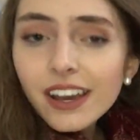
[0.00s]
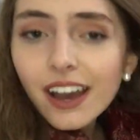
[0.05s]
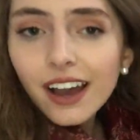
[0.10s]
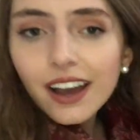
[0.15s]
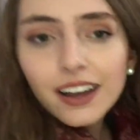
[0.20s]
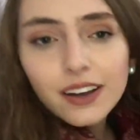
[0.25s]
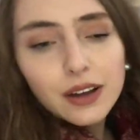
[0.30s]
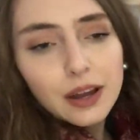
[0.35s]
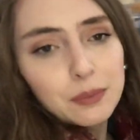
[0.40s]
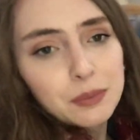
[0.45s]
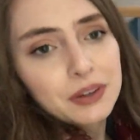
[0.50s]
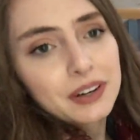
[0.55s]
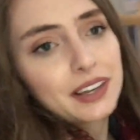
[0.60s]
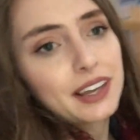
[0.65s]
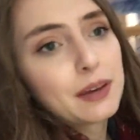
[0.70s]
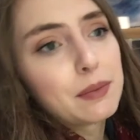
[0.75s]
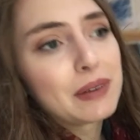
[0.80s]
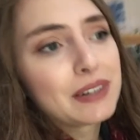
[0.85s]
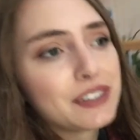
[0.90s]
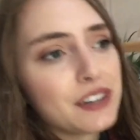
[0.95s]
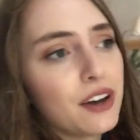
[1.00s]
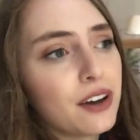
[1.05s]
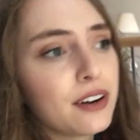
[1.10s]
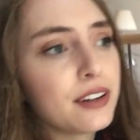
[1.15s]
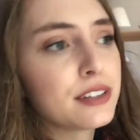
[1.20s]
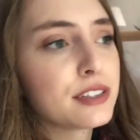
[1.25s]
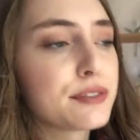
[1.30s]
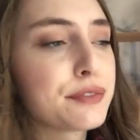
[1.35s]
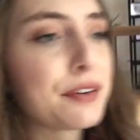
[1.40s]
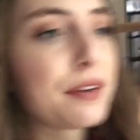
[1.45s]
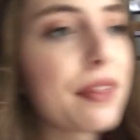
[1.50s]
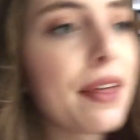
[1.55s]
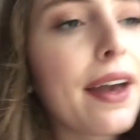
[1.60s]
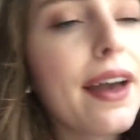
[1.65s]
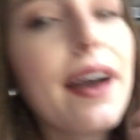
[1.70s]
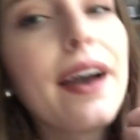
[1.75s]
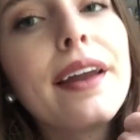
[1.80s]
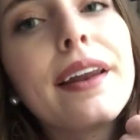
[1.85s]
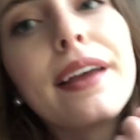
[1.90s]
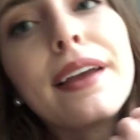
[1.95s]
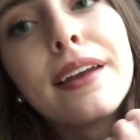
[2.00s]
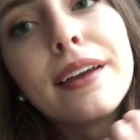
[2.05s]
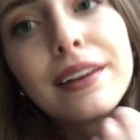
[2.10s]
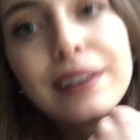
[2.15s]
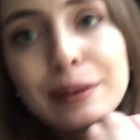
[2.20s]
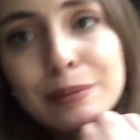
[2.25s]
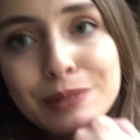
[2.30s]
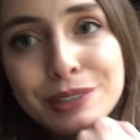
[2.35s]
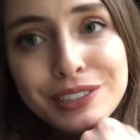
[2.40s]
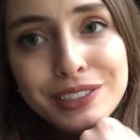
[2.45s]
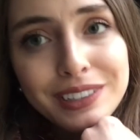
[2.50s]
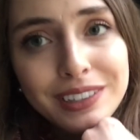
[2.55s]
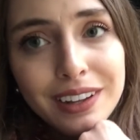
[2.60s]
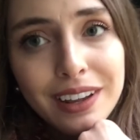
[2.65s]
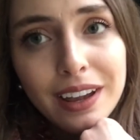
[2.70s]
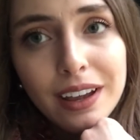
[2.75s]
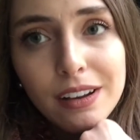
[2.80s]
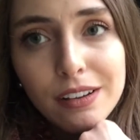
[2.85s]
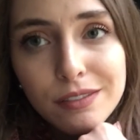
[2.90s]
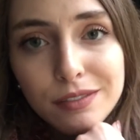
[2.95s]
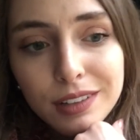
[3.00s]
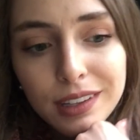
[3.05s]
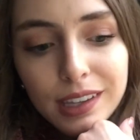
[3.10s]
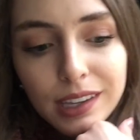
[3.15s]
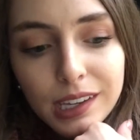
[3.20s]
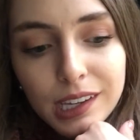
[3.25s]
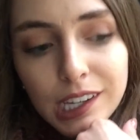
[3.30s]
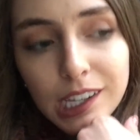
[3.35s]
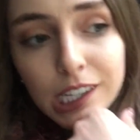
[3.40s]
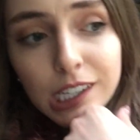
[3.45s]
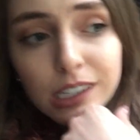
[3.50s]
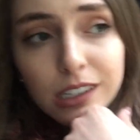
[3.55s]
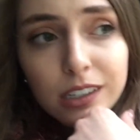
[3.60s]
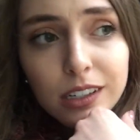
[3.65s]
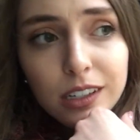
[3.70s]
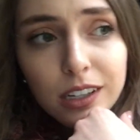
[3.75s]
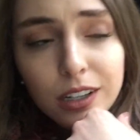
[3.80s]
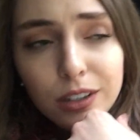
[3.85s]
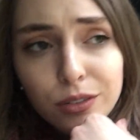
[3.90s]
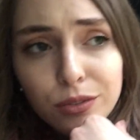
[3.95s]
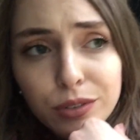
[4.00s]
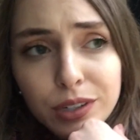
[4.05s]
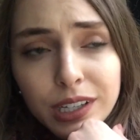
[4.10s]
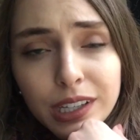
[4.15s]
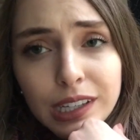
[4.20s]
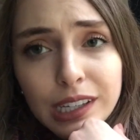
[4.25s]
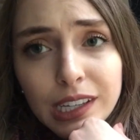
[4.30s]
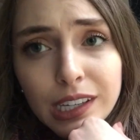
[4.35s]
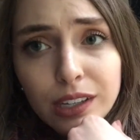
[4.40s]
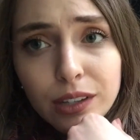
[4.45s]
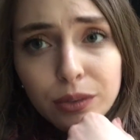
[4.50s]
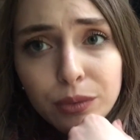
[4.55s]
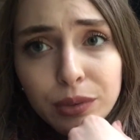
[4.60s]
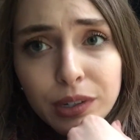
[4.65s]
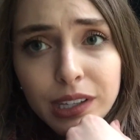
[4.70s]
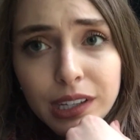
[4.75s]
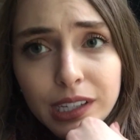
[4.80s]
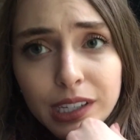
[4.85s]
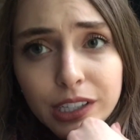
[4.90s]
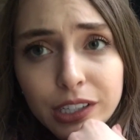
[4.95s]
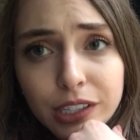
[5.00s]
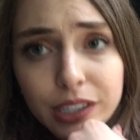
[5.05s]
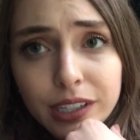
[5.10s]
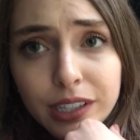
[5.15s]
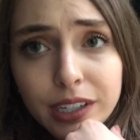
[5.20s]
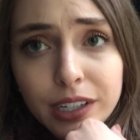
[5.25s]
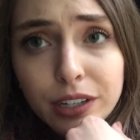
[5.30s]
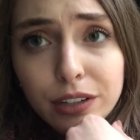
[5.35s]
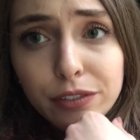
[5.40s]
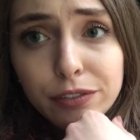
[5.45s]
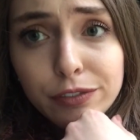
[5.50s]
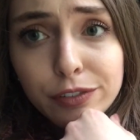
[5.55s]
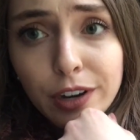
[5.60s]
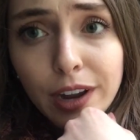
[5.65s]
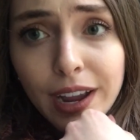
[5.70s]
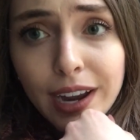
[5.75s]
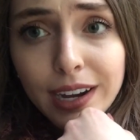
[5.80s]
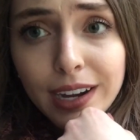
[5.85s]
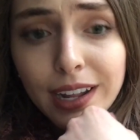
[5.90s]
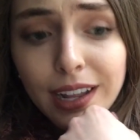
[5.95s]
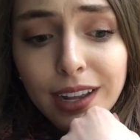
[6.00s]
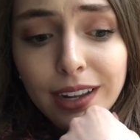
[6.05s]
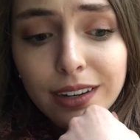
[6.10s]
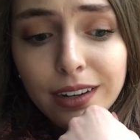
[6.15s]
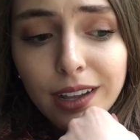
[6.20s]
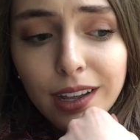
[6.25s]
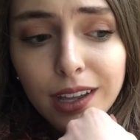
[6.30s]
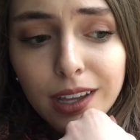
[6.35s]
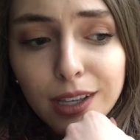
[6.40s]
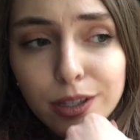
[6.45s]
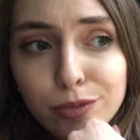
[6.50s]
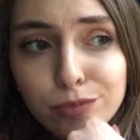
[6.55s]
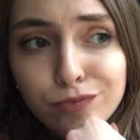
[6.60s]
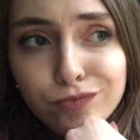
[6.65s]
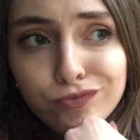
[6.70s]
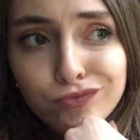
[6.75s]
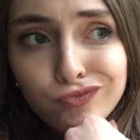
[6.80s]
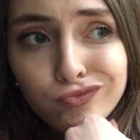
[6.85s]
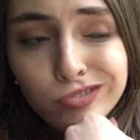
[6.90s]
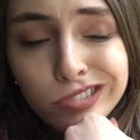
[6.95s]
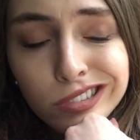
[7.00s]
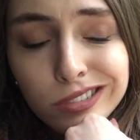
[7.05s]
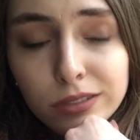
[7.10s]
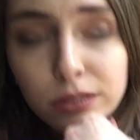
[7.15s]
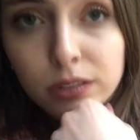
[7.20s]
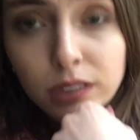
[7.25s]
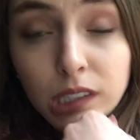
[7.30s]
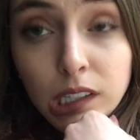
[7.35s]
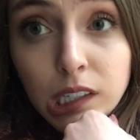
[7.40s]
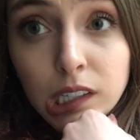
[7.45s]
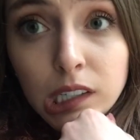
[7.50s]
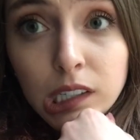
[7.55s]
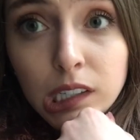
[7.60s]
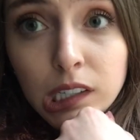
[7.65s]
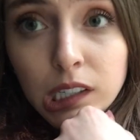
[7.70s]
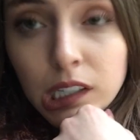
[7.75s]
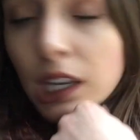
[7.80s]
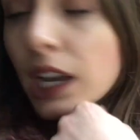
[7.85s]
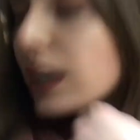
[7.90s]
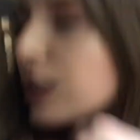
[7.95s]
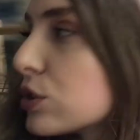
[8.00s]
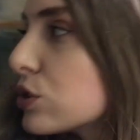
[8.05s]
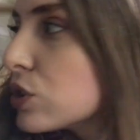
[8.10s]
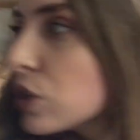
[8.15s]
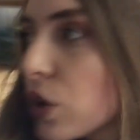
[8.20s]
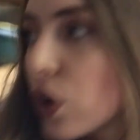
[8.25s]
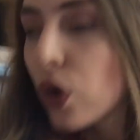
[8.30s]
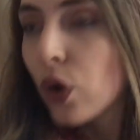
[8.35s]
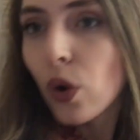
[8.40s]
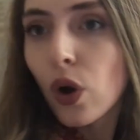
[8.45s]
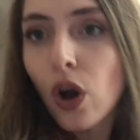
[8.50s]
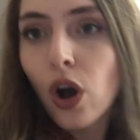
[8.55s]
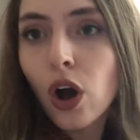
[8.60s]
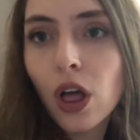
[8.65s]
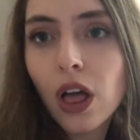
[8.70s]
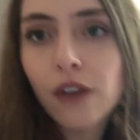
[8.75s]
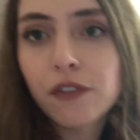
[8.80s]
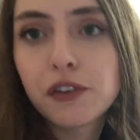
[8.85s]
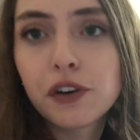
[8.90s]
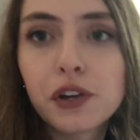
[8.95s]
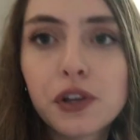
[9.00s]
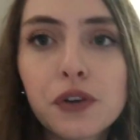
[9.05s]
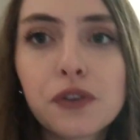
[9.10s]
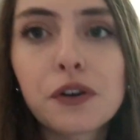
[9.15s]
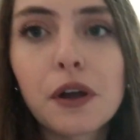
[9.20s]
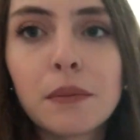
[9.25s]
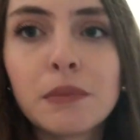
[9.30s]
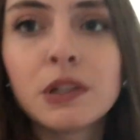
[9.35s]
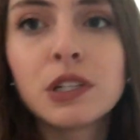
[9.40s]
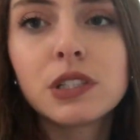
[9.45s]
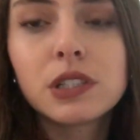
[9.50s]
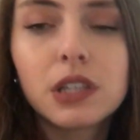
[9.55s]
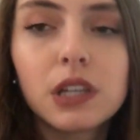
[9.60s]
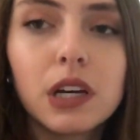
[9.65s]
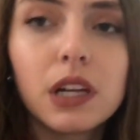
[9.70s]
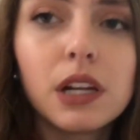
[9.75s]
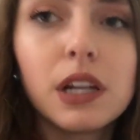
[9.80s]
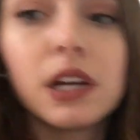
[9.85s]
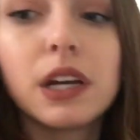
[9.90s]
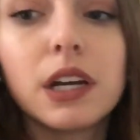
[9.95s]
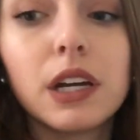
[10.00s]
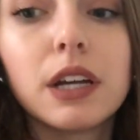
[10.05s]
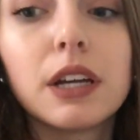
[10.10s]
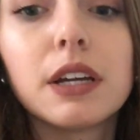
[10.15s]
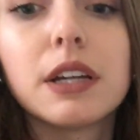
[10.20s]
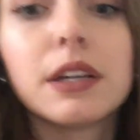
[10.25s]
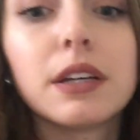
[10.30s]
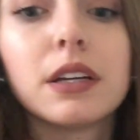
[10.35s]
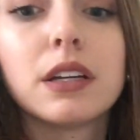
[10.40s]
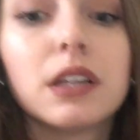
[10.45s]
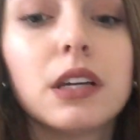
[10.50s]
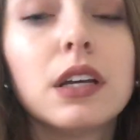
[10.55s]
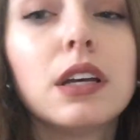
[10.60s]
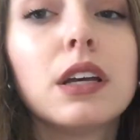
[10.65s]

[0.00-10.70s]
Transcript: yeah, I'm gonna get McDonald's for that and I'm just gonna have like a really good Friday night. Yeah, so all afternoon I'm just gonna